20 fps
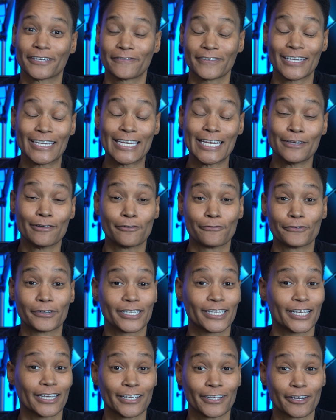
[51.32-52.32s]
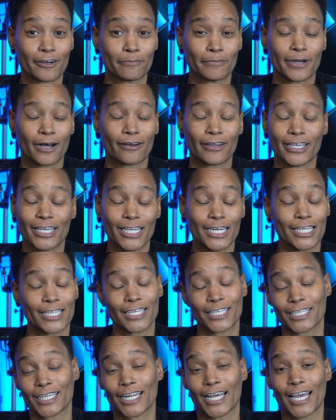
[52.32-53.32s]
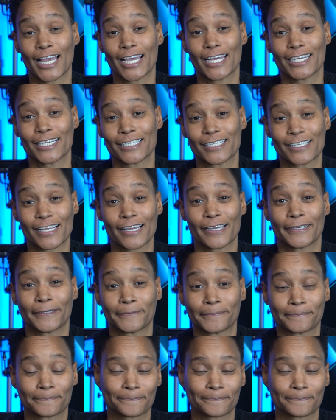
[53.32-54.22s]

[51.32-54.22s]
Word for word: if anyone would care about anything that I had to say.